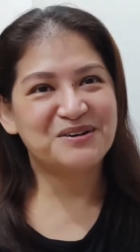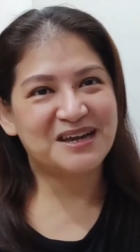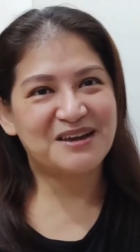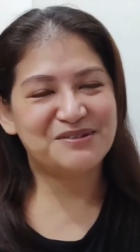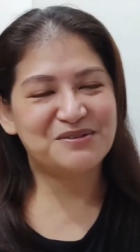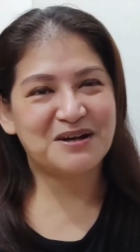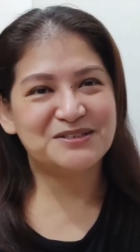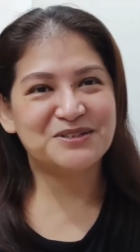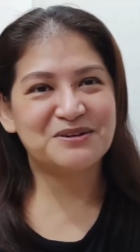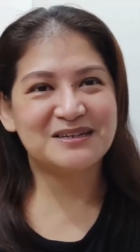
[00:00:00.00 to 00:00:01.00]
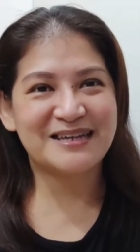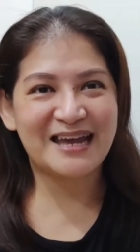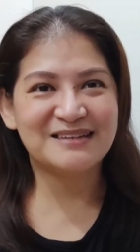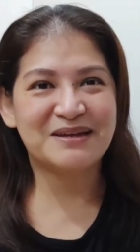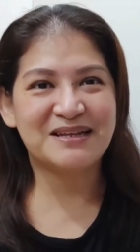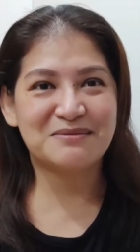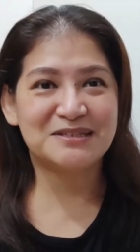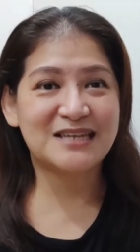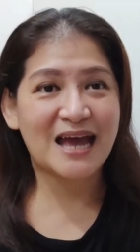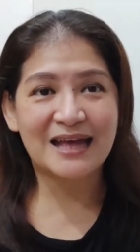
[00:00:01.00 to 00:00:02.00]
Okay everyone, so again, my name
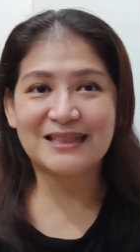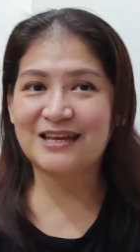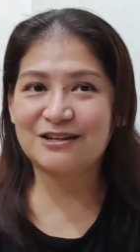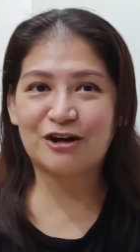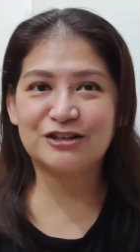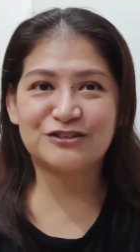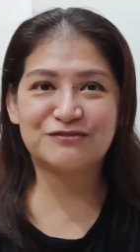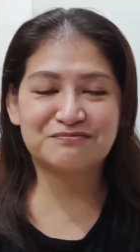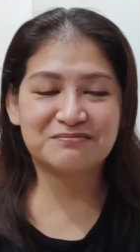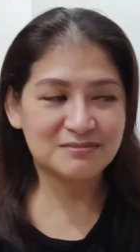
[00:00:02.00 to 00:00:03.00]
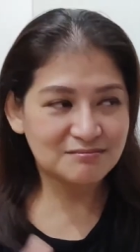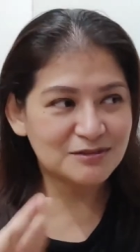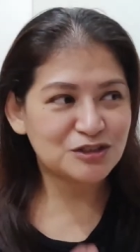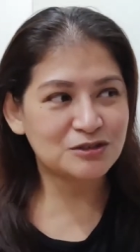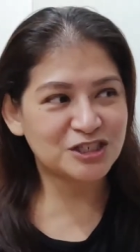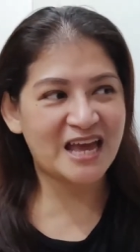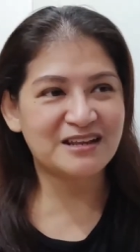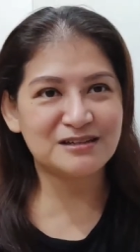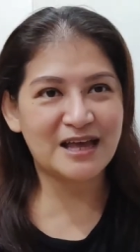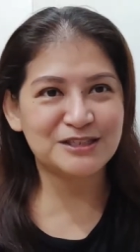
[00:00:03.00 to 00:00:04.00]
is Kathy and on this
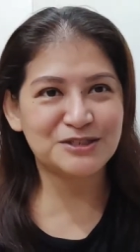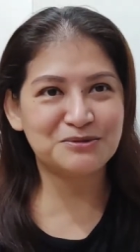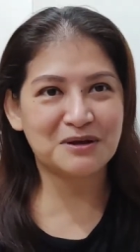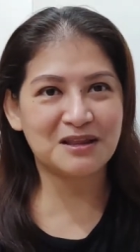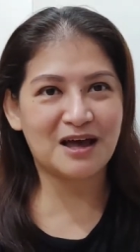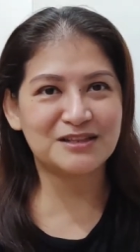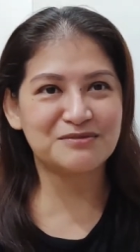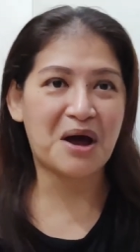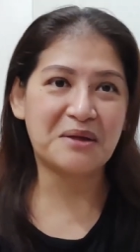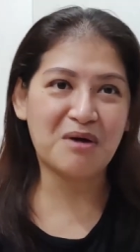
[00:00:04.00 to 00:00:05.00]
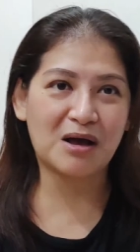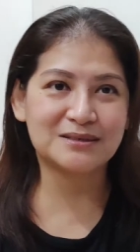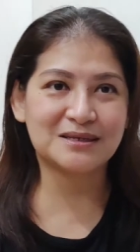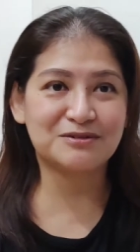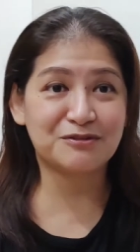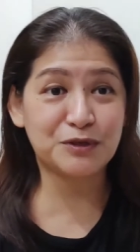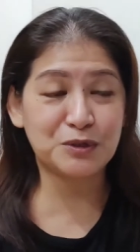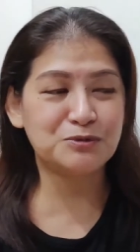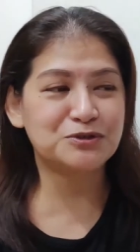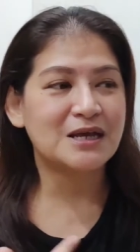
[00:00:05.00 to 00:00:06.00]
channel, I do a lot of unboxing
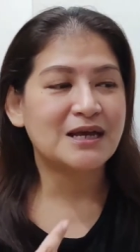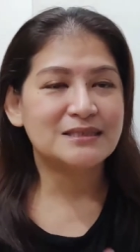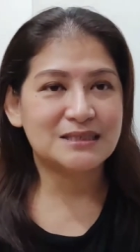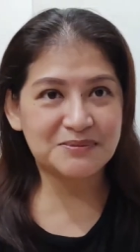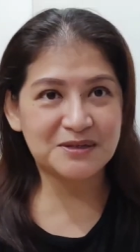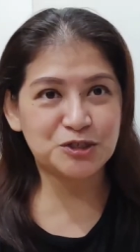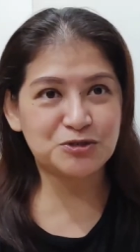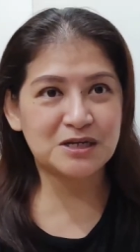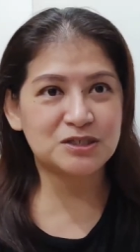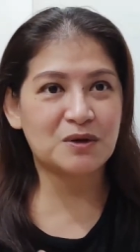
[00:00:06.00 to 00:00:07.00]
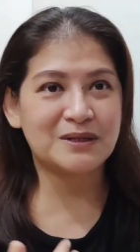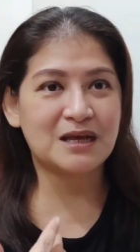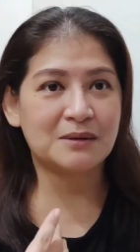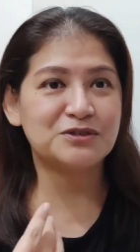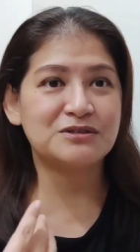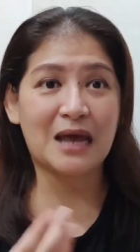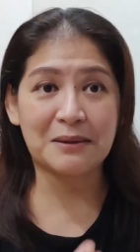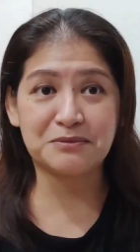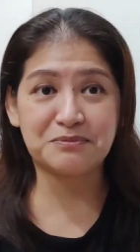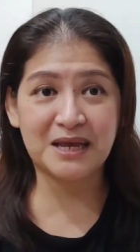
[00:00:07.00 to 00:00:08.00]
reviews, tips and tricks when it comes to
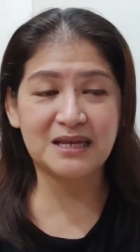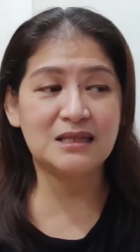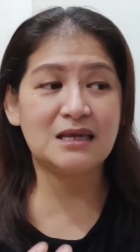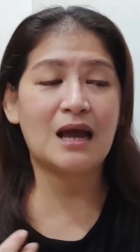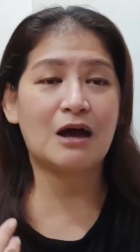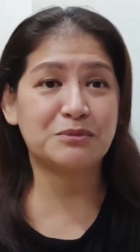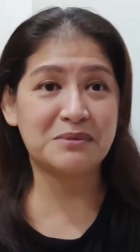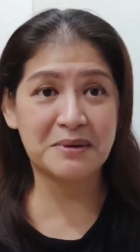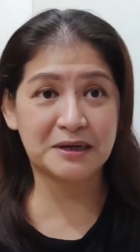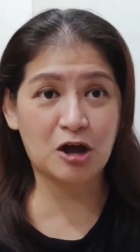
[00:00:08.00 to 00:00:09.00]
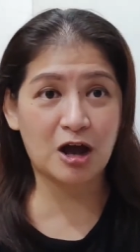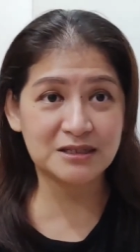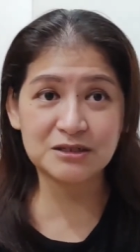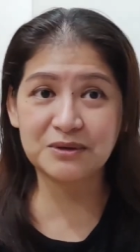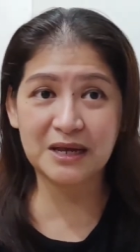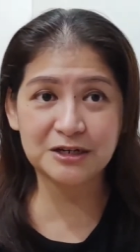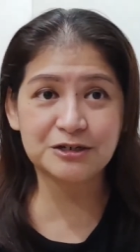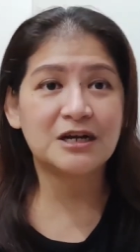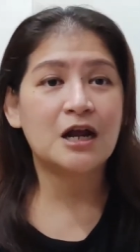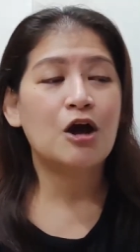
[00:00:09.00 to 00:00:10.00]
diamond painting, how to be a better content
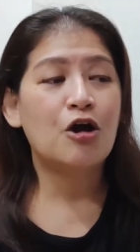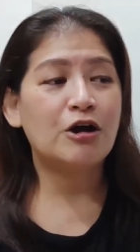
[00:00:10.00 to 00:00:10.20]
creator,